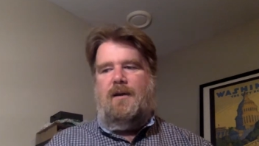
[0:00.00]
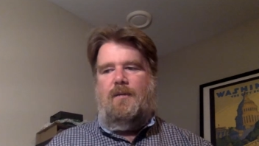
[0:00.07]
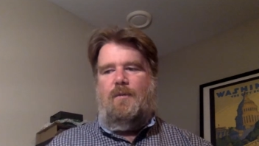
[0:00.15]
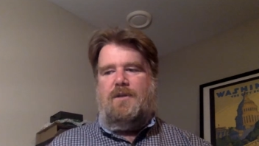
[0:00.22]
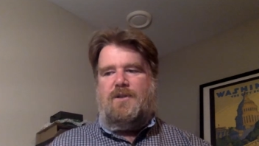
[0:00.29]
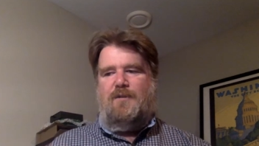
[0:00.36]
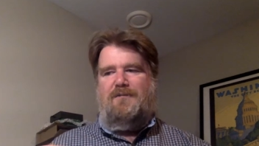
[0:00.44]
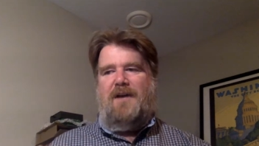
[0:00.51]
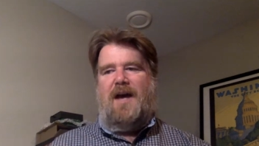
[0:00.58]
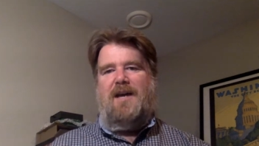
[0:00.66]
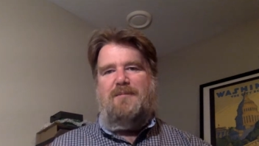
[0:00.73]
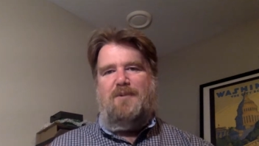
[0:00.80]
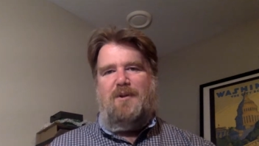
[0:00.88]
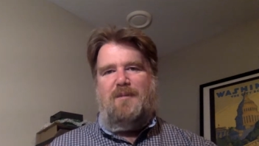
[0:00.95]
What's so
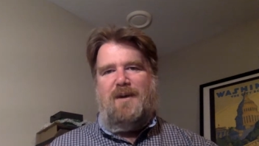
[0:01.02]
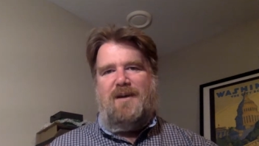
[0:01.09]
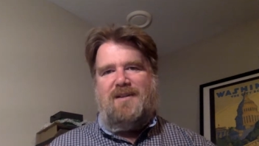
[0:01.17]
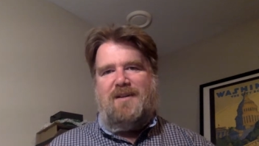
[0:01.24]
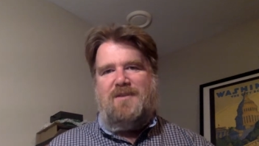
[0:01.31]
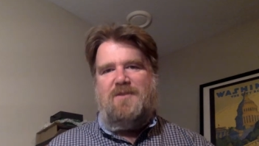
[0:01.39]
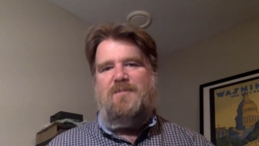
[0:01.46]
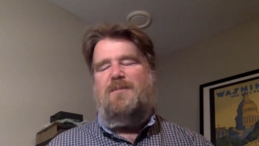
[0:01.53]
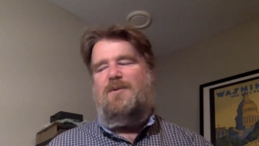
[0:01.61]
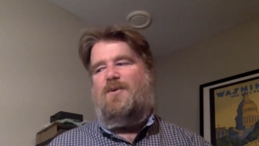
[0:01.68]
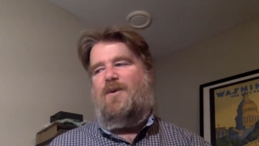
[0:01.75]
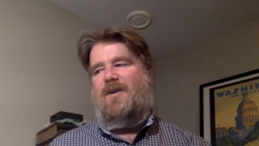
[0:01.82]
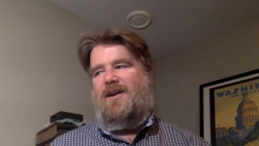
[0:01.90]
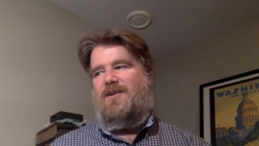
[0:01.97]
valuable about tons of people
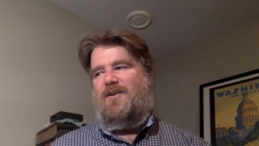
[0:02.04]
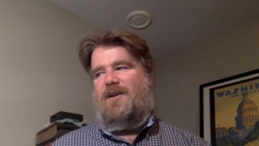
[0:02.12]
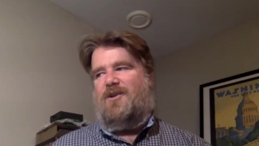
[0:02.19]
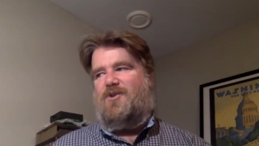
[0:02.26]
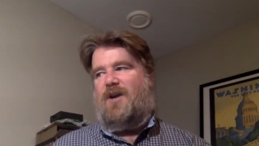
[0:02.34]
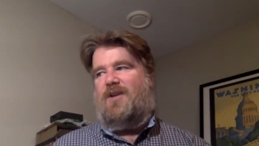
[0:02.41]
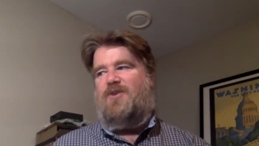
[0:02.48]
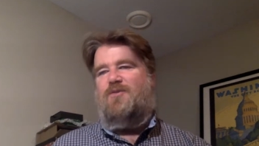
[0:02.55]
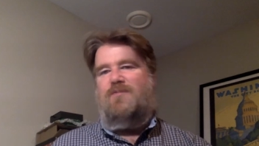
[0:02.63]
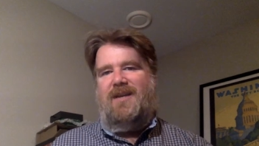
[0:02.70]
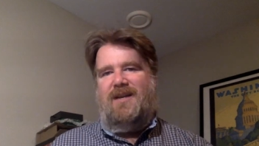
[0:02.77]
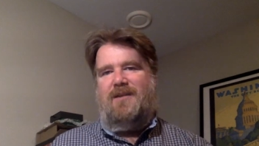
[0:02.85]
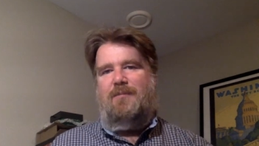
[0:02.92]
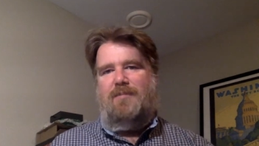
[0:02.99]
going out there and trying to
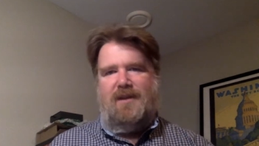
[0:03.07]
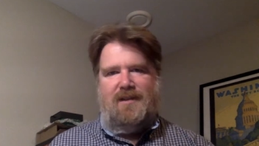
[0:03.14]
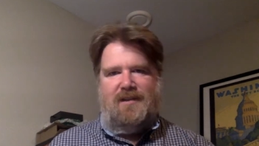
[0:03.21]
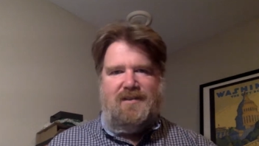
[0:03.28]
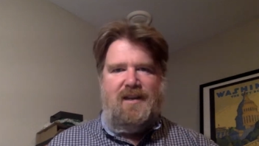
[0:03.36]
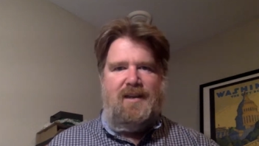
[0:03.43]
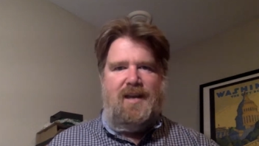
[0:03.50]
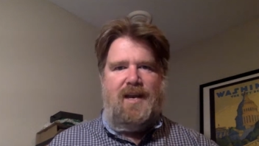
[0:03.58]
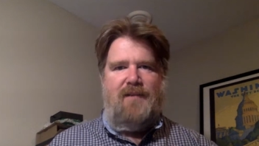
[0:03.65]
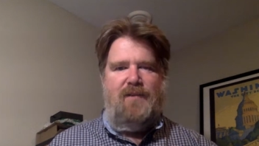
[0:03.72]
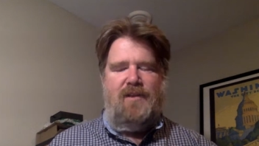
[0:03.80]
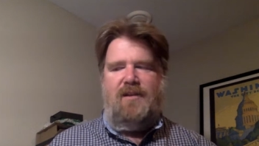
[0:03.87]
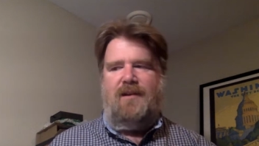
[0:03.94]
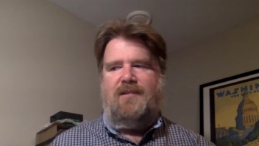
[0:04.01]
be completists and get
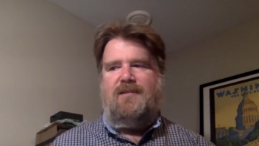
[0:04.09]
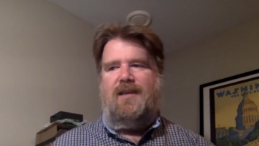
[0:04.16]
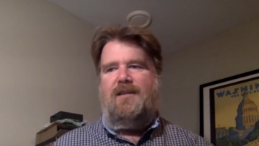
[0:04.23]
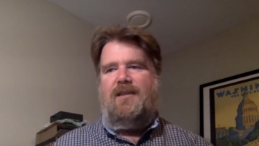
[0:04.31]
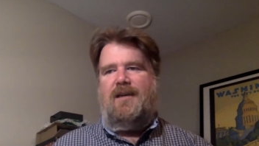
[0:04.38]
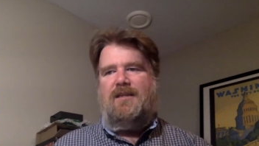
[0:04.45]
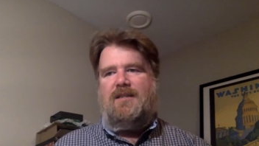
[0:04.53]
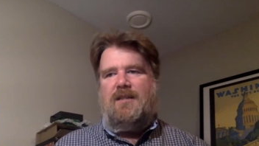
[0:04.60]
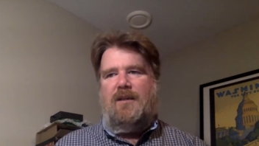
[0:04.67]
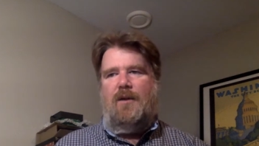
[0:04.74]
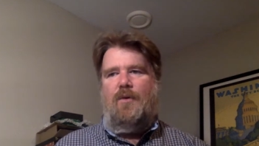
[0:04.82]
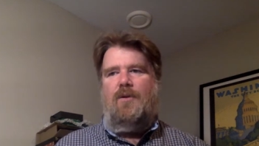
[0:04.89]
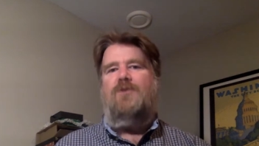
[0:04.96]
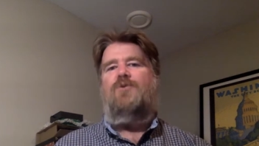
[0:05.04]
everything is that they
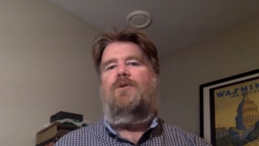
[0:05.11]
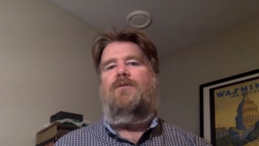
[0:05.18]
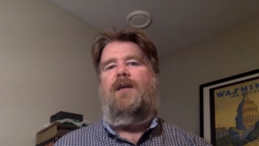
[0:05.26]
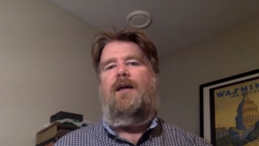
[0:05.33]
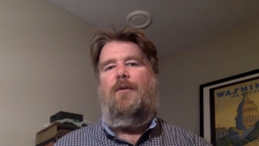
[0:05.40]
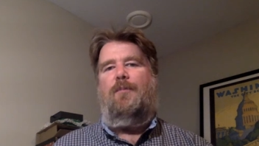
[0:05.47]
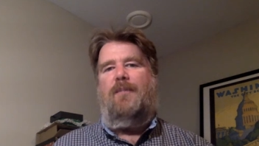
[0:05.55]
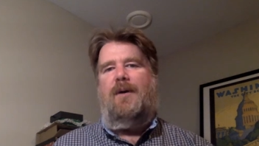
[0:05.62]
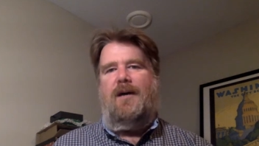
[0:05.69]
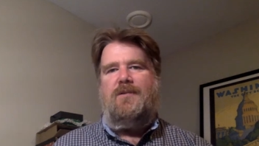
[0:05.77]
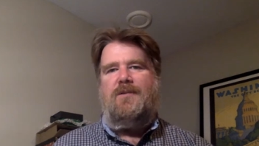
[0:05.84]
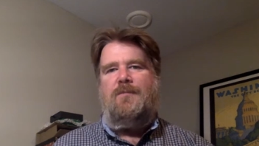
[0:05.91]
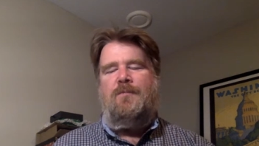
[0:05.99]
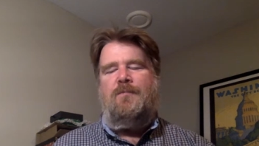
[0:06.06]
slowly sort of help
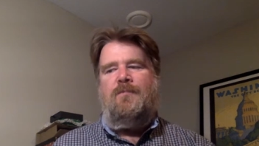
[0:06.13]
us